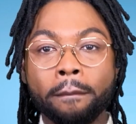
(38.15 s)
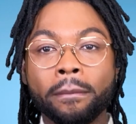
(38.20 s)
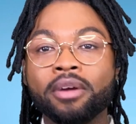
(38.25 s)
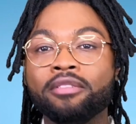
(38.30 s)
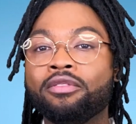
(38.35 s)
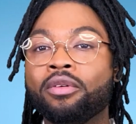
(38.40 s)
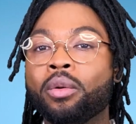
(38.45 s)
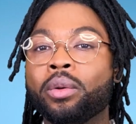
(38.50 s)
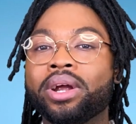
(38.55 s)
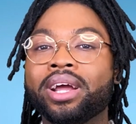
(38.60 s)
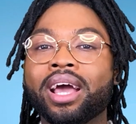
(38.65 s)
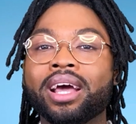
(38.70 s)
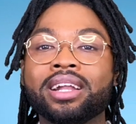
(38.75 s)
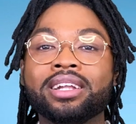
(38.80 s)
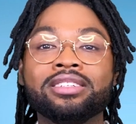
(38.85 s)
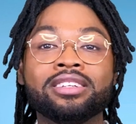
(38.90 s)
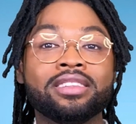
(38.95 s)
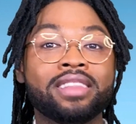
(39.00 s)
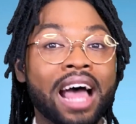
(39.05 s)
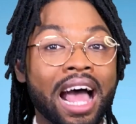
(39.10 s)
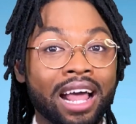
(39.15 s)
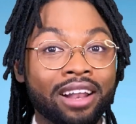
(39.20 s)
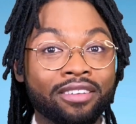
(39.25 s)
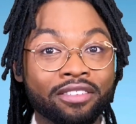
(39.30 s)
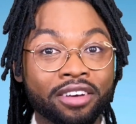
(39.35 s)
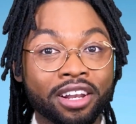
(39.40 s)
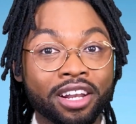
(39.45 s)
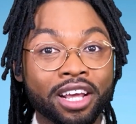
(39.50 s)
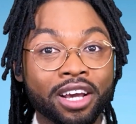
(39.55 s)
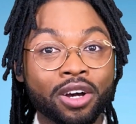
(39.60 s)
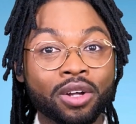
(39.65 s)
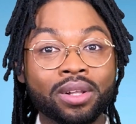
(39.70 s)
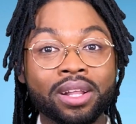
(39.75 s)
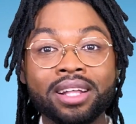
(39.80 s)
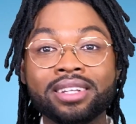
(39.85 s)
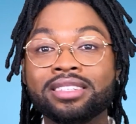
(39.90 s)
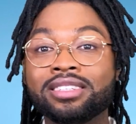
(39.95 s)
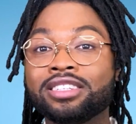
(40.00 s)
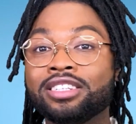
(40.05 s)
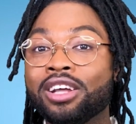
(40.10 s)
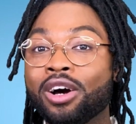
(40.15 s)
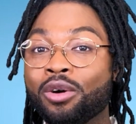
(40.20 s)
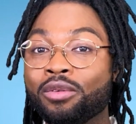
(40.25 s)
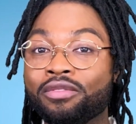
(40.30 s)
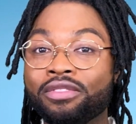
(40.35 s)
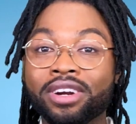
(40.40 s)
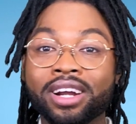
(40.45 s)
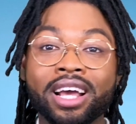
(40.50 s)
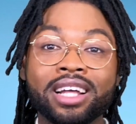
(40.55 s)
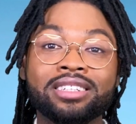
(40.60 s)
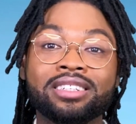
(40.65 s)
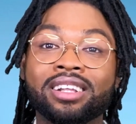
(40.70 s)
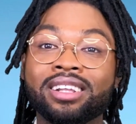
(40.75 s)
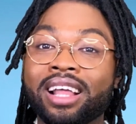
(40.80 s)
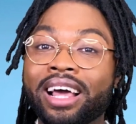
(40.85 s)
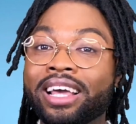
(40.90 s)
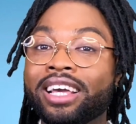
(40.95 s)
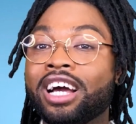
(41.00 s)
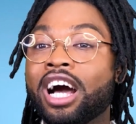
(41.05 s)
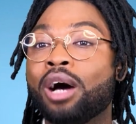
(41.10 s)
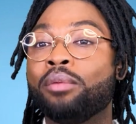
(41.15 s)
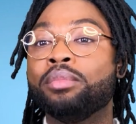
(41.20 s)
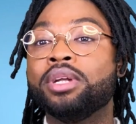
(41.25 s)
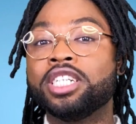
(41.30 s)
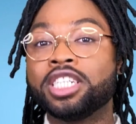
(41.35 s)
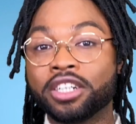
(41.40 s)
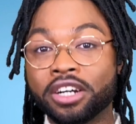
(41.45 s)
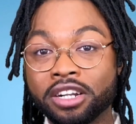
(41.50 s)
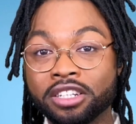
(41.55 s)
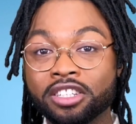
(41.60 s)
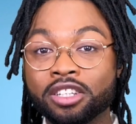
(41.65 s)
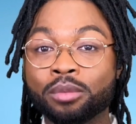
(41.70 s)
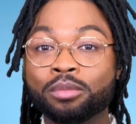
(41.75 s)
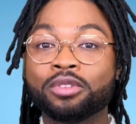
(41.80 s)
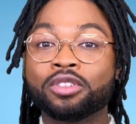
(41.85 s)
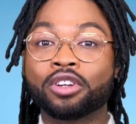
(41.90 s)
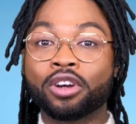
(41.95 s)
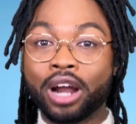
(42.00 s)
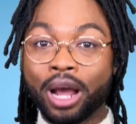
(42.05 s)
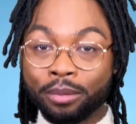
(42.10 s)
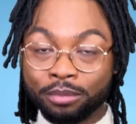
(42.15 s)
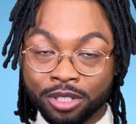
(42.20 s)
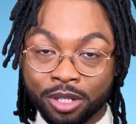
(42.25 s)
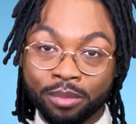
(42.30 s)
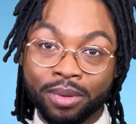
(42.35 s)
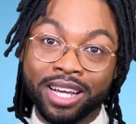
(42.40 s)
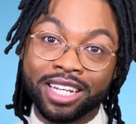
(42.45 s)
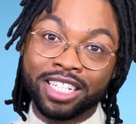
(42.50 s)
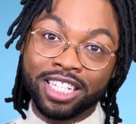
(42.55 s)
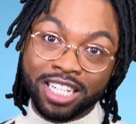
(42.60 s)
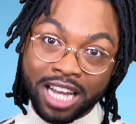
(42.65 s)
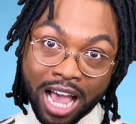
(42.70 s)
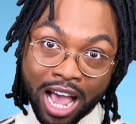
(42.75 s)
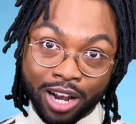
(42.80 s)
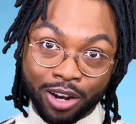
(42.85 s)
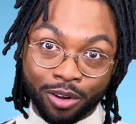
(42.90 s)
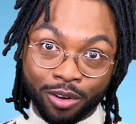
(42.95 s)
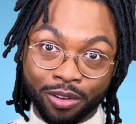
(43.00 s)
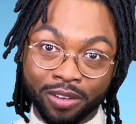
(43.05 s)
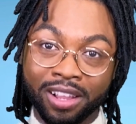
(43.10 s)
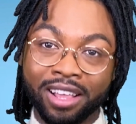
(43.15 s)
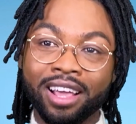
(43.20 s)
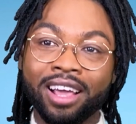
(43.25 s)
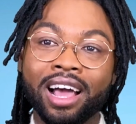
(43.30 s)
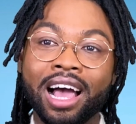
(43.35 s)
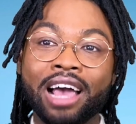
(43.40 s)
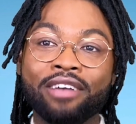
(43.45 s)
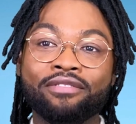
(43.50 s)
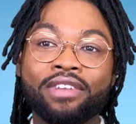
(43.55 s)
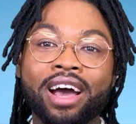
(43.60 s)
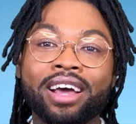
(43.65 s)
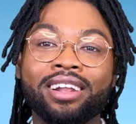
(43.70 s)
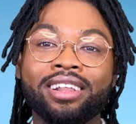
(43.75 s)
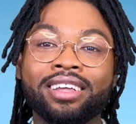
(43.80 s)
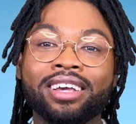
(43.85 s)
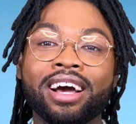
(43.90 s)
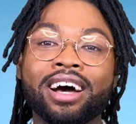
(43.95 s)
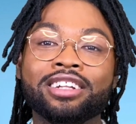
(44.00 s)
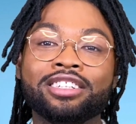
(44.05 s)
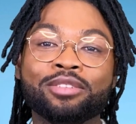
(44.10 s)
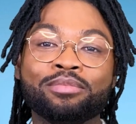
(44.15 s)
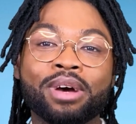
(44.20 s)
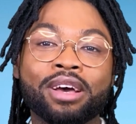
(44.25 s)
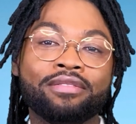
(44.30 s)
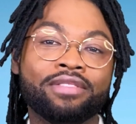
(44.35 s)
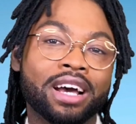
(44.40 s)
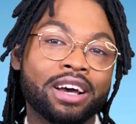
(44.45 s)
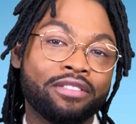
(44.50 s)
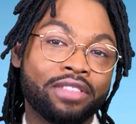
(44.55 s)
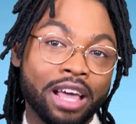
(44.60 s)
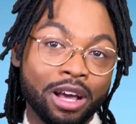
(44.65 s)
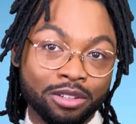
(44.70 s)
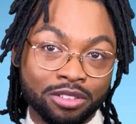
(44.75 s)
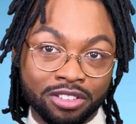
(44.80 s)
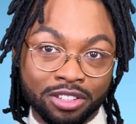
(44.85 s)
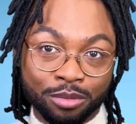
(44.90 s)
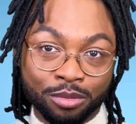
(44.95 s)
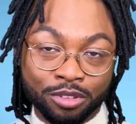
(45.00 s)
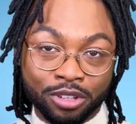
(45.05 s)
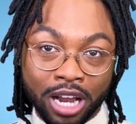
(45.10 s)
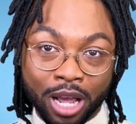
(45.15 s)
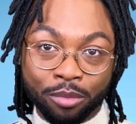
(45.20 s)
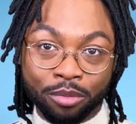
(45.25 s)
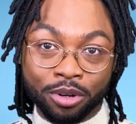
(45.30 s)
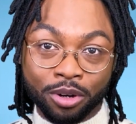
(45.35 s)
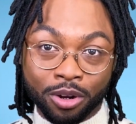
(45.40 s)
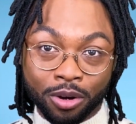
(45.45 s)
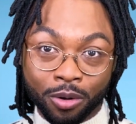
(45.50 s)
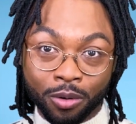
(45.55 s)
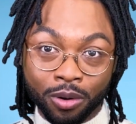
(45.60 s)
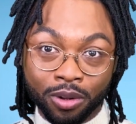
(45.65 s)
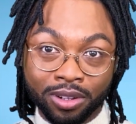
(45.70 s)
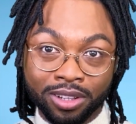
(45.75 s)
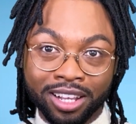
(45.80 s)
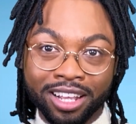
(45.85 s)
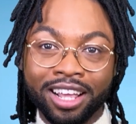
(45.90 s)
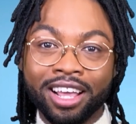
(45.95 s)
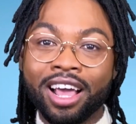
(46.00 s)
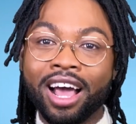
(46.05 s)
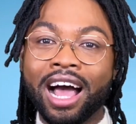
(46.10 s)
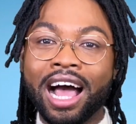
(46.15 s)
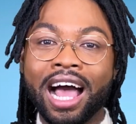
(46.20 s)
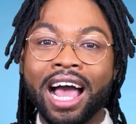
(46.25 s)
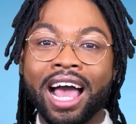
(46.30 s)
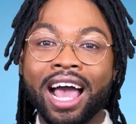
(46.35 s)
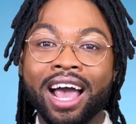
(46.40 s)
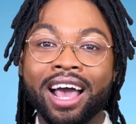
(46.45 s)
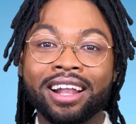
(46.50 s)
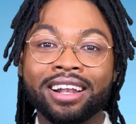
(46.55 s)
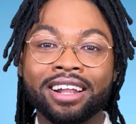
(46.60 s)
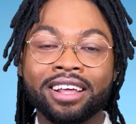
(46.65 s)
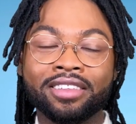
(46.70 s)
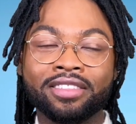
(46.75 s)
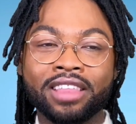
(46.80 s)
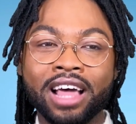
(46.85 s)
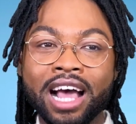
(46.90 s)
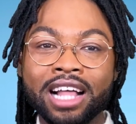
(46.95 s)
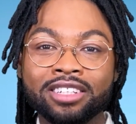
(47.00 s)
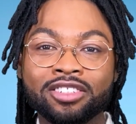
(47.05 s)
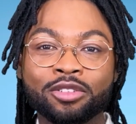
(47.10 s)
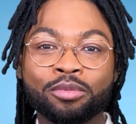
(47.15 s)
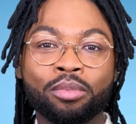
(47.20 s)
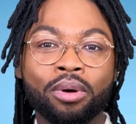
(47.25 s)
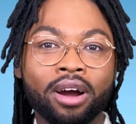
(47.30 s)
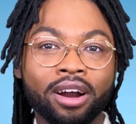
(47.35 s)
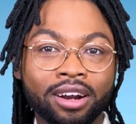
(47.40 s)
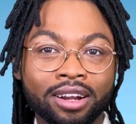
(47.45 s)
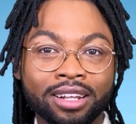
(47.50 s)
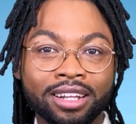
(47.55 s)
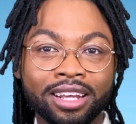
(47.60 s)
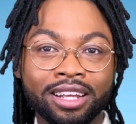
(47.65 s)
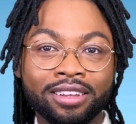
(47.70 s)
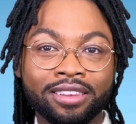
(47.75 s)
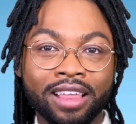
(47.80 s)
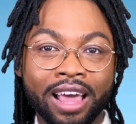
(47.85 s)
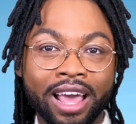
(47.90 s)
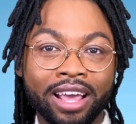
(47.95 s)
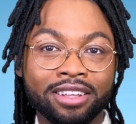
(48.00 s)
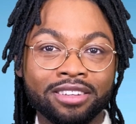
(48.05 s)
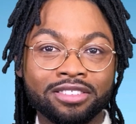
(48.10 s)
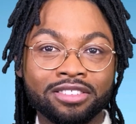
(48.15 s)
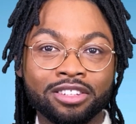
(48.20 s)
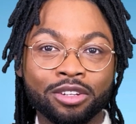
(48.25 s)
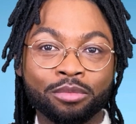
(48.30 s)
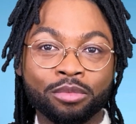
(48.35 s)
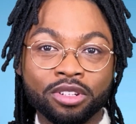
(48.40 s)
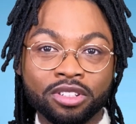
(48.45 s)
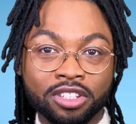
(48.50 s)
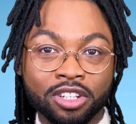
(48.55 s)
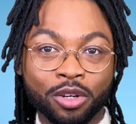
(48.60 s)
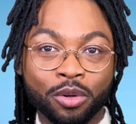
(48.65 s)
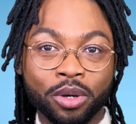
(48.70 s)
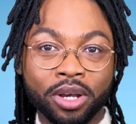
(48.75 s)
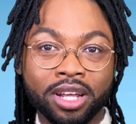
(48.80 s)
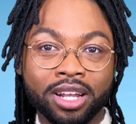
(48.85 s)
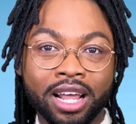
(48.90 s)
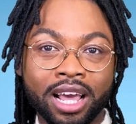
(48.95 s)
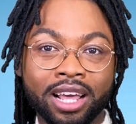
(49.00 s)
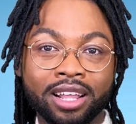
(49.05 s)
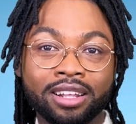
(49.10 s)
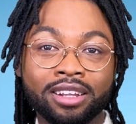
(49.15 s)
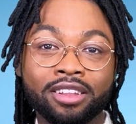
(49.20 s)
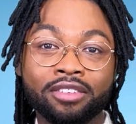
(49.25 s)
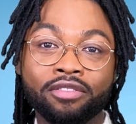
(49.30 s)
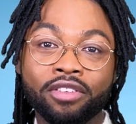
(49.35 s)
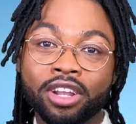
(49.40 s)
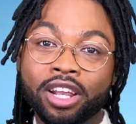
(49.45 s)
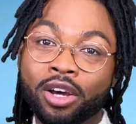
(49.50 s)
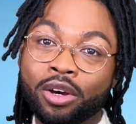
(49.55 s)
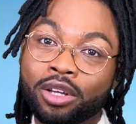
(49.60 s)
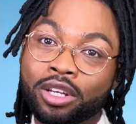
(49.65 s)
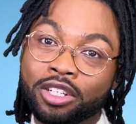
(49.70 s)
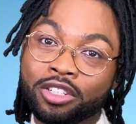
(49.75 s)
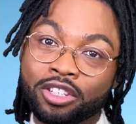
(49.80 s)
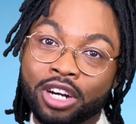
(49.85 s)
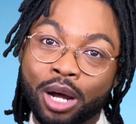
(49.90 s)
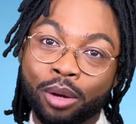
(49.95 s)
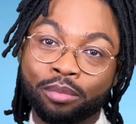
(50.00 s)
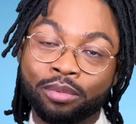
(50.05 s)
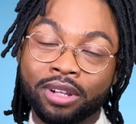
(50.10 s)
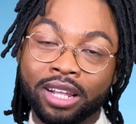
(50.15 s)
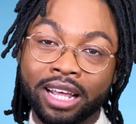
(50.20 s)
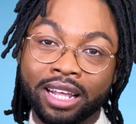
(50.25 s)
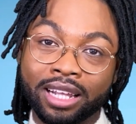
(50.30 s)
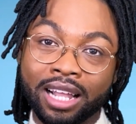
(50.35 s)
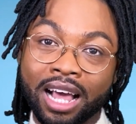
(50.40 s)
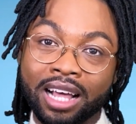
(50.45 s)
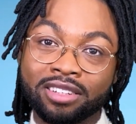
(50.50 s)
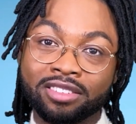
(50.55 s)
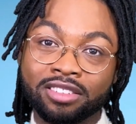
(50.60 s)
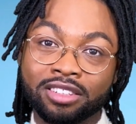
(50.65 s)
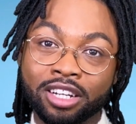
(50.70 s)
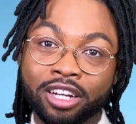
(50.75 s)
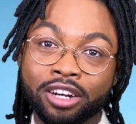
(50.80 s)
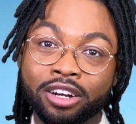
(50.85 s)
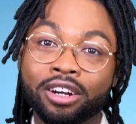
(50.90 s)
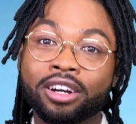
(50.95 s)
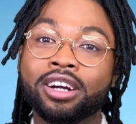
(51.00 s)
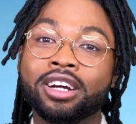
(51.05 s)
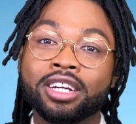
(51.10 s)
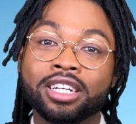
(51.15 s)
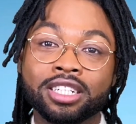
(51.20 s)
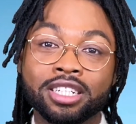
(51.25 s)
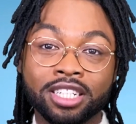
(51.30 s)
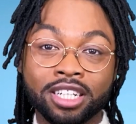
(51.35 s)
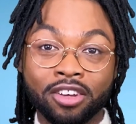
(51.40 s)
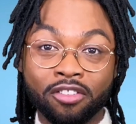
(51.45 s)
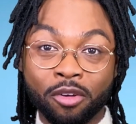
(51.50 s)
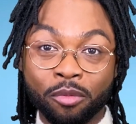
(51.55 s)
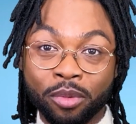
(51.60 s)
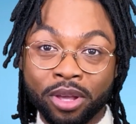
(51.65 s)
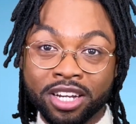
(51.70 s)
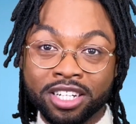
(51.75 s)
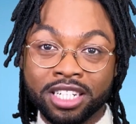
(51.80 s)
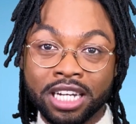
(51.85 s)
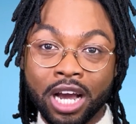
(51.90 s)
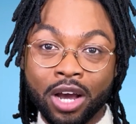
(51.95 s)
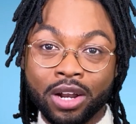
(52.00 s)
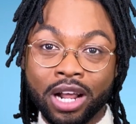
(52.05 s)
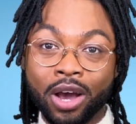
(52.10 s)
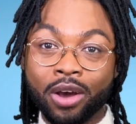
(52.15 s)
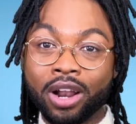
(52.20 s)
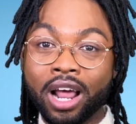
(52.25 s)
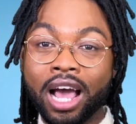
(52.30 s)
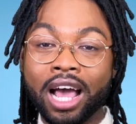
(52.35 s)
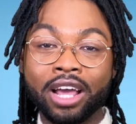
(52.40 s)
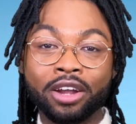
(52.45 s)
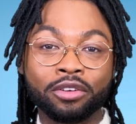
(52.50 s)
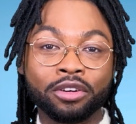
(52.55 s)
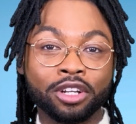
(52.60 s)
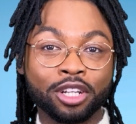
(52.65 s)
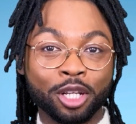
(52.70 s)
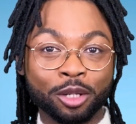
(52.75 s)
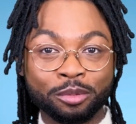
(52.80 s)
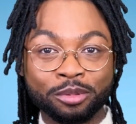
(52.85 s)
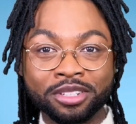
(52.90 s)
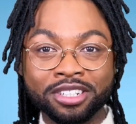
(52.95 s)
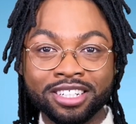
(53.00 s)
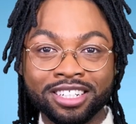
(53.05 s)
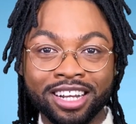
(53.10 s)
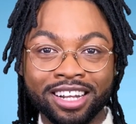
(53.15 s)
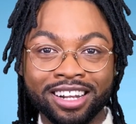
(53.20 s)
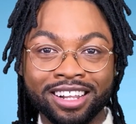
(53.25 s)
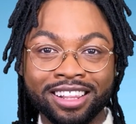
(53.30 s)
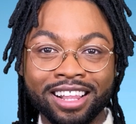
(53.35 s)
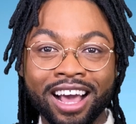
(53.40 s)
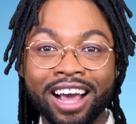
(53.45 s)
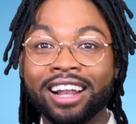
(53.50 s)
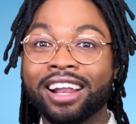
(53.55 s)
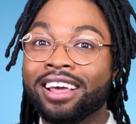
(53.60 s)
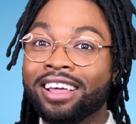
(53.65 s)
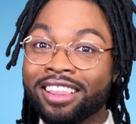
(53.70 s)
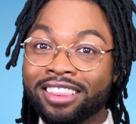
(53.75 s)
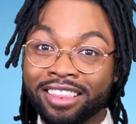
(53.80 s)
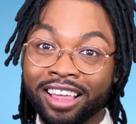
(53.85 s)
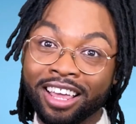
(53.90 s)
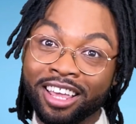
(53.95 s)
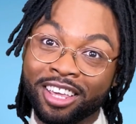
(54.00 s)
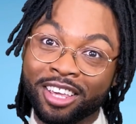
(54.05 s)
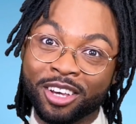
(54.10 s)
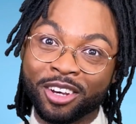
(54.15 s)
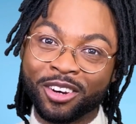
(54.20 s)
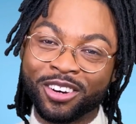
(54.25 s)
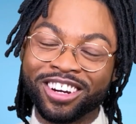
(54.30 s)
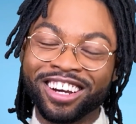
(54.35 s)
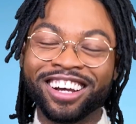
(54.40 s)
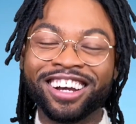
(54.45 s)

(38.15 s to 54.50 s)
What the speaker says: Before we get into that video, don't forget to like, comment, share, and subscribe to my channel. I finally got to my 5,000 subscriber goal, and that's partly thanks to Bussy Queen and the video he dropped late last year, giving me a shout out. I really appreciated that. Thank you.